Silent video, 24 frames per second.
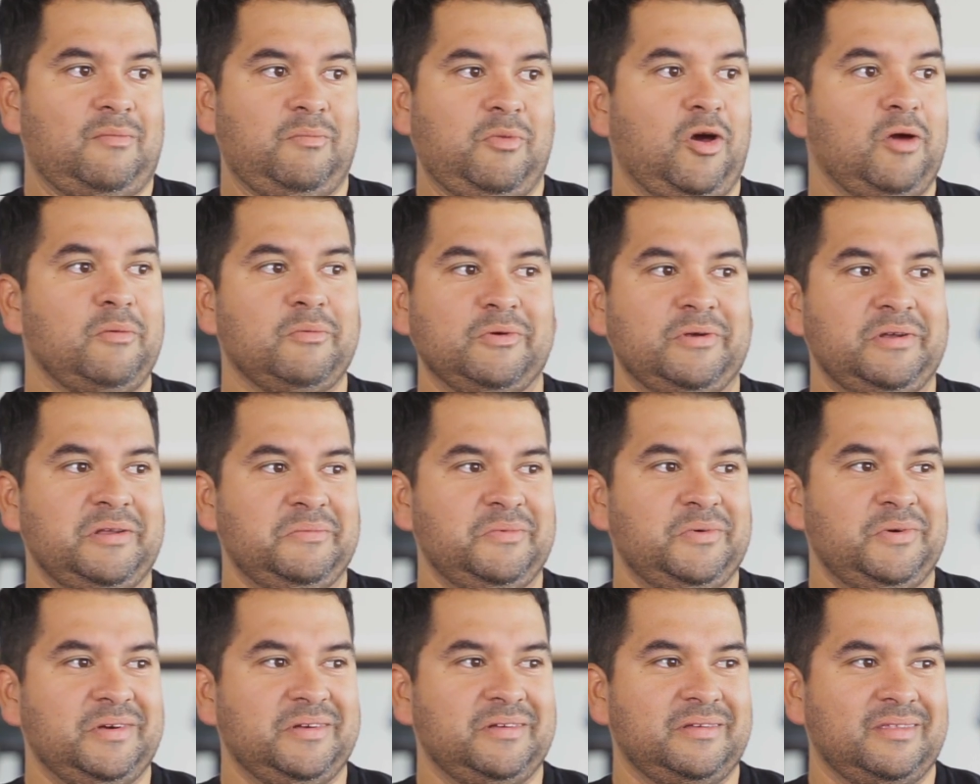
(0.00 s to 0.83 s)
a barber
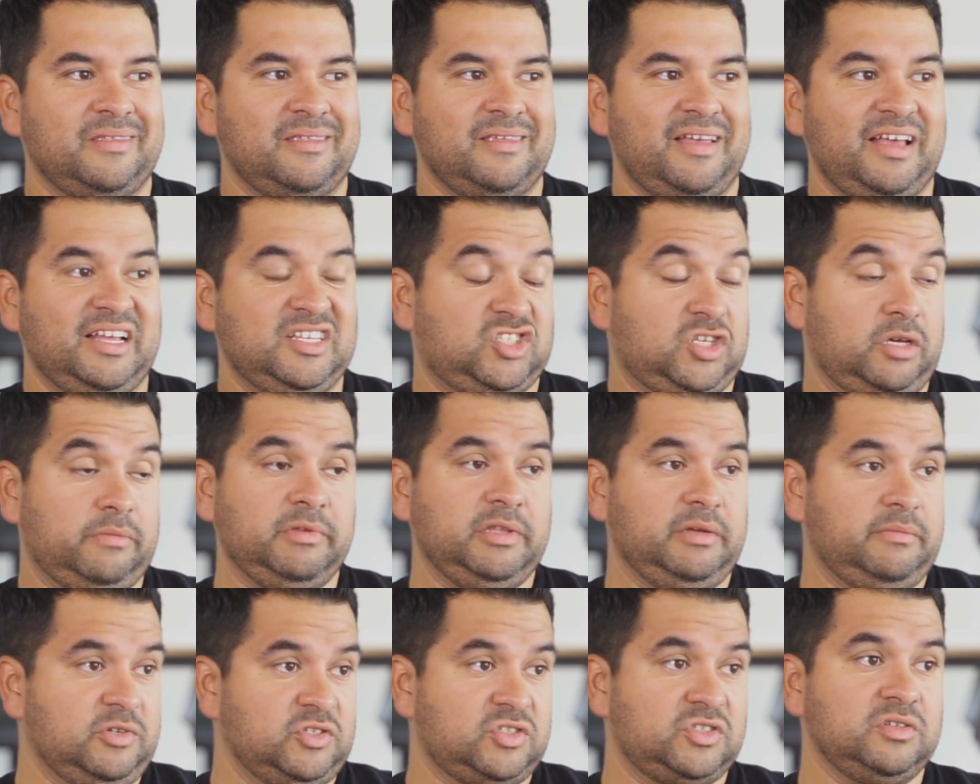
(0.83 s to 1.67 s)
anymore. And some
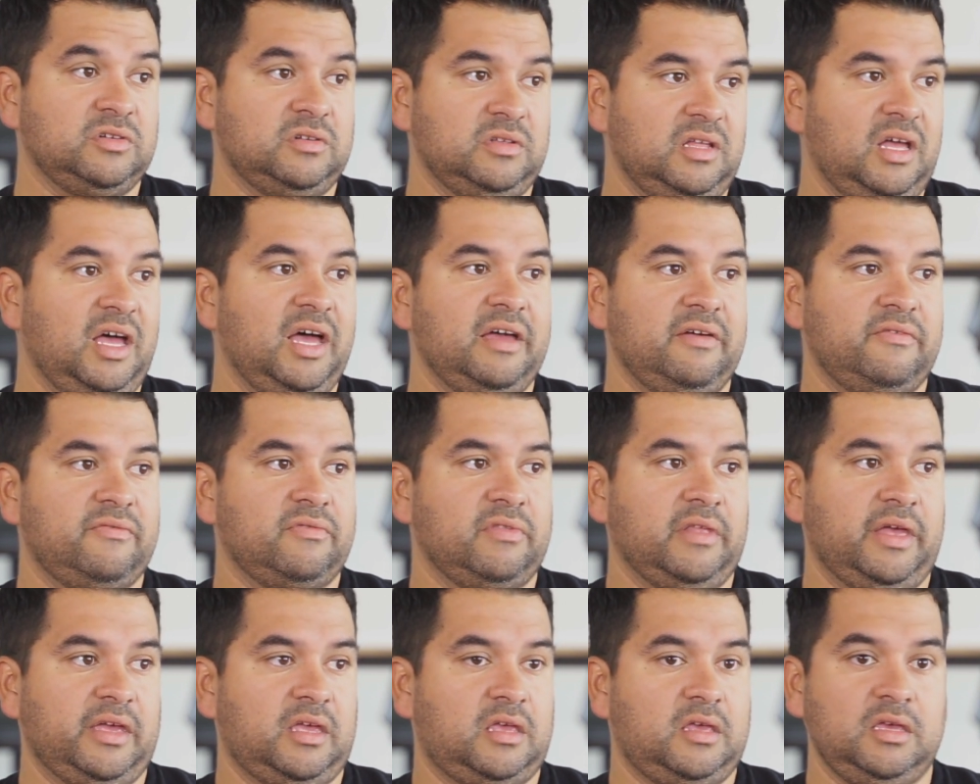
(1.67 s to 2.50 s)
of them are still alive.
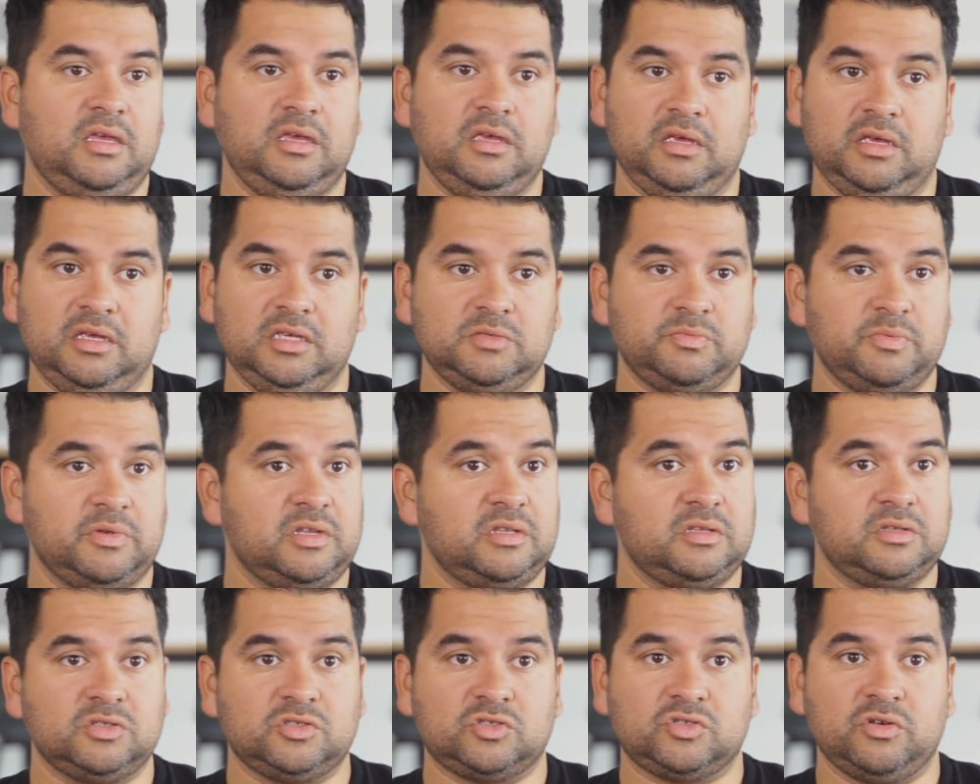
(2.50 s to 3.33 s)
Like, he's been
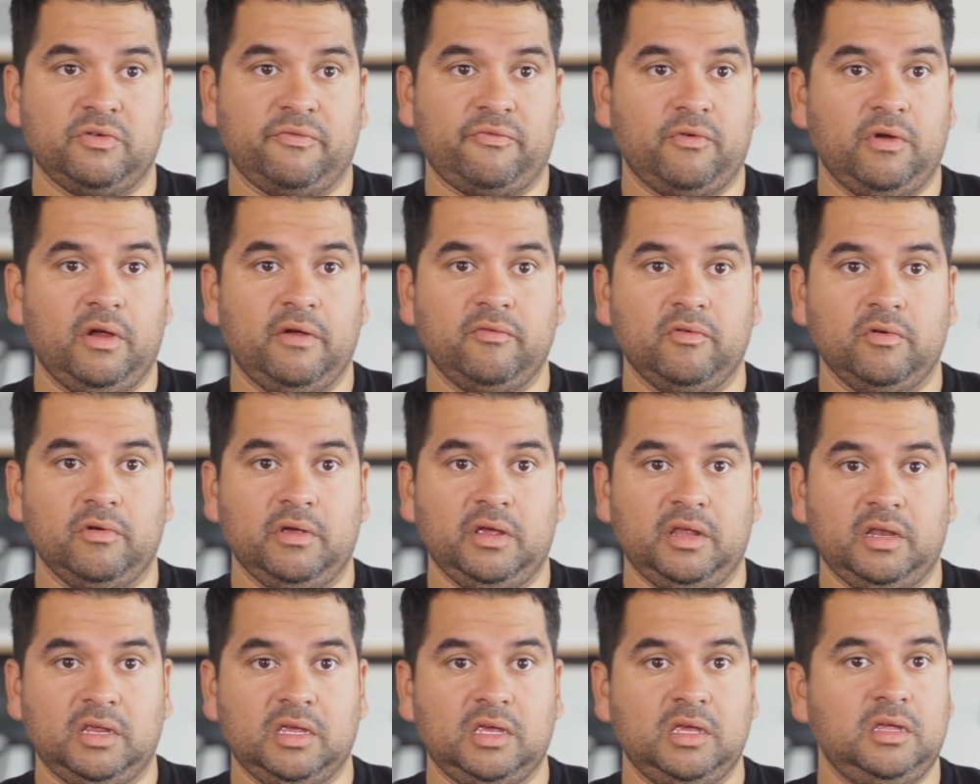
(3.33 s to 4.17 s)
in the industry forever,
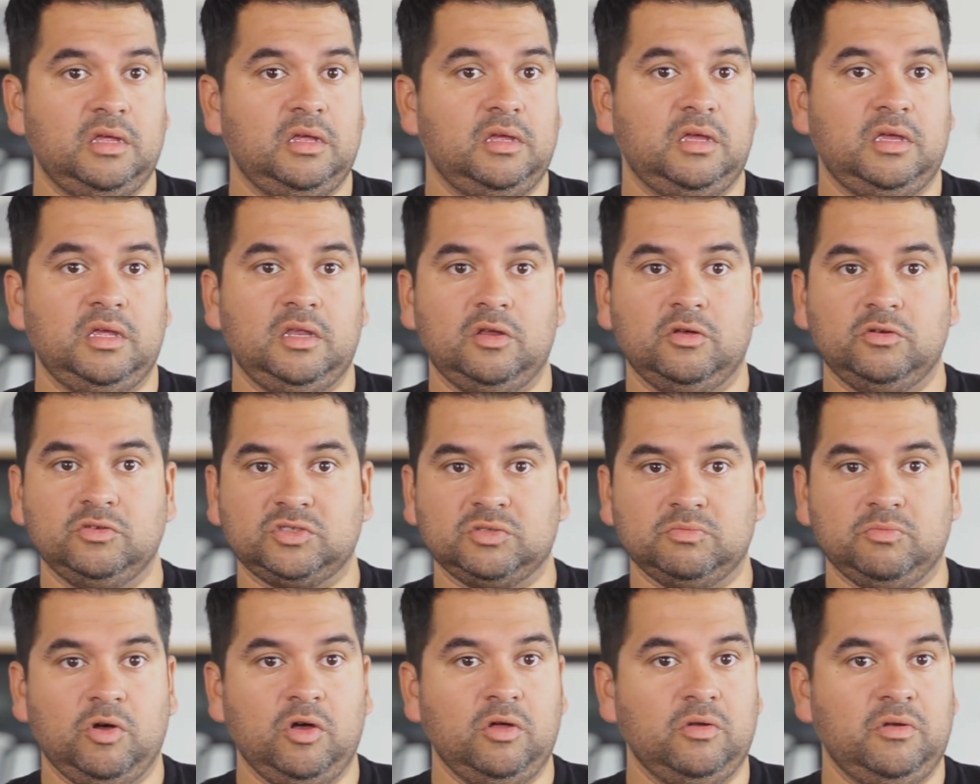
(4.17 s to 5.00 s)
and he
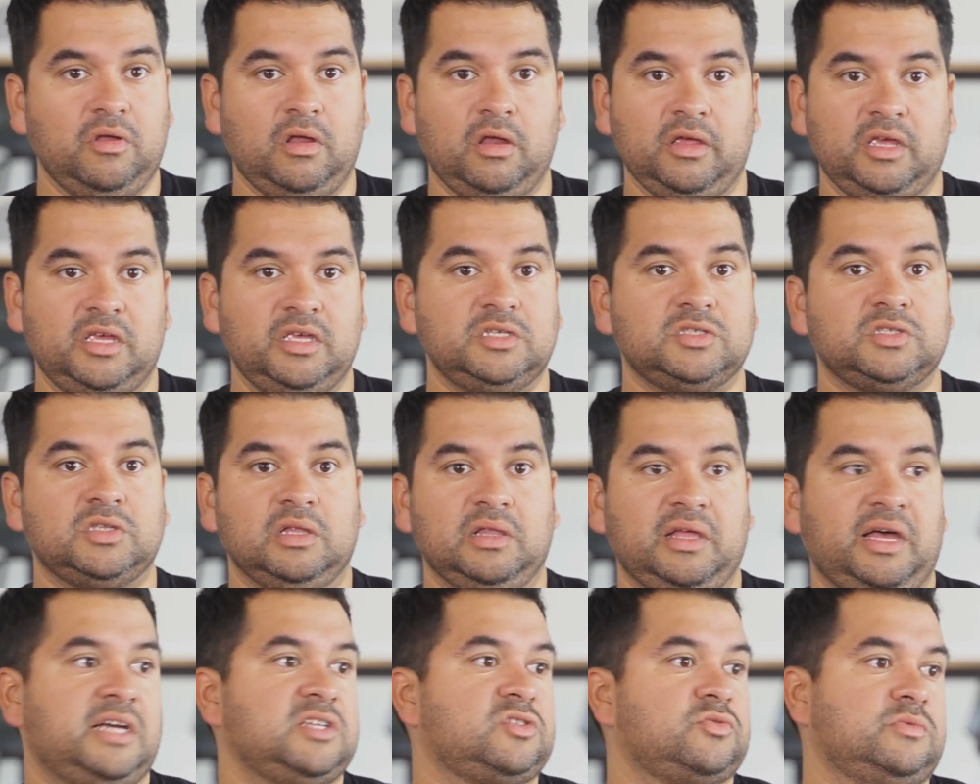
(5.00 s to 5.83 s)
knows them all. He's
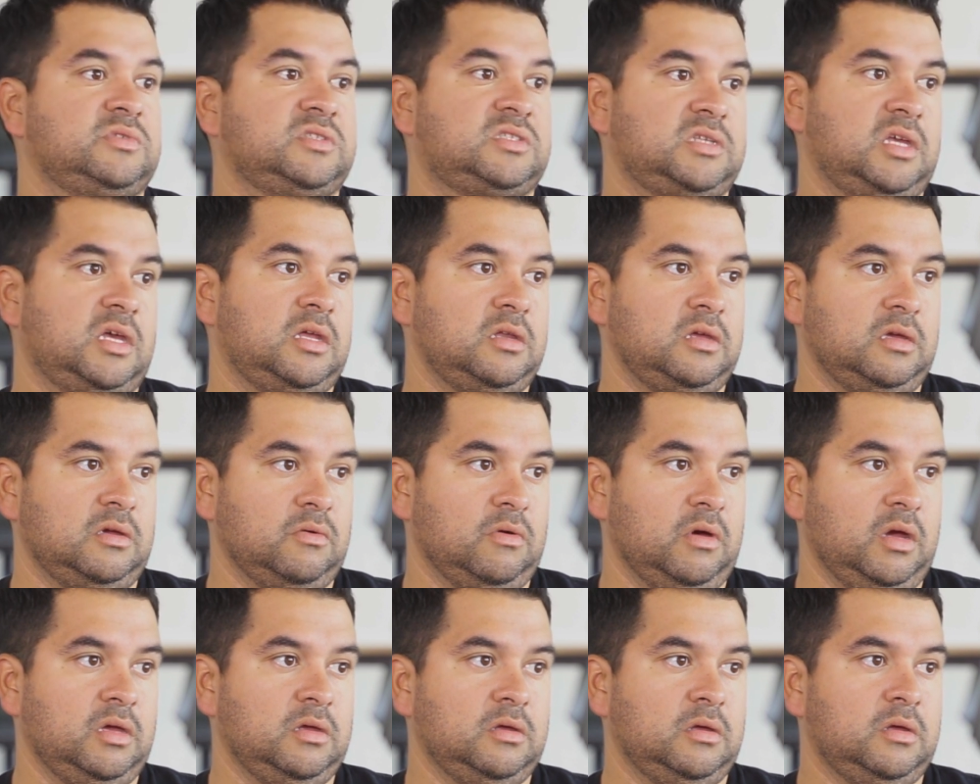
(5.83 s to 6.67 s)
the last one standing,
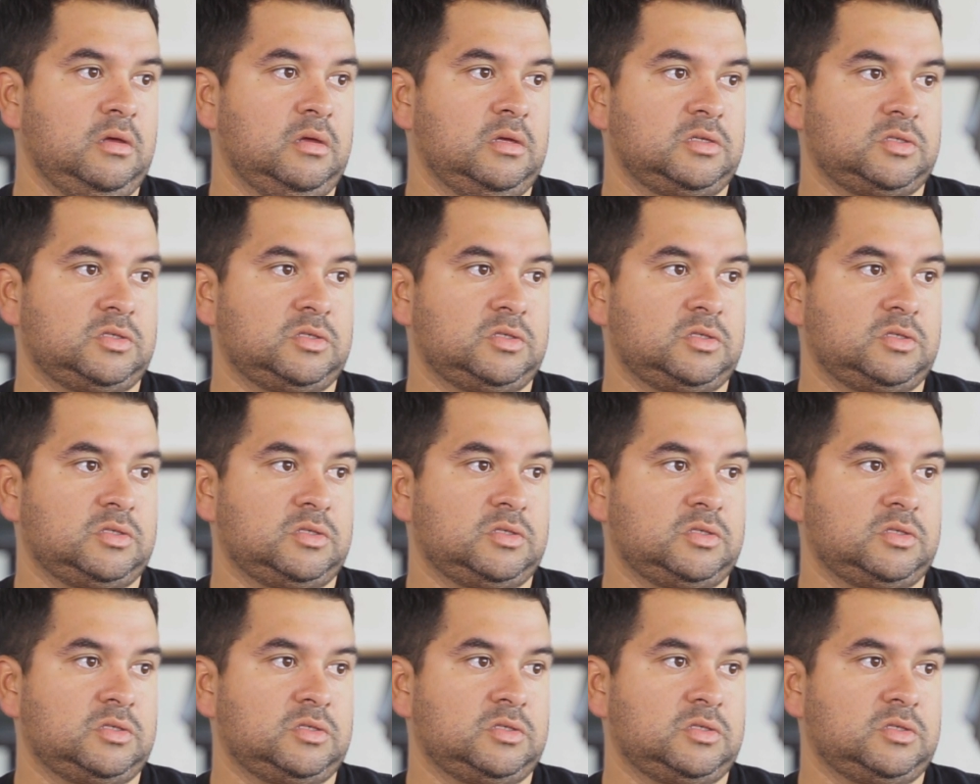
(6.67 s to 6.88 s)
right?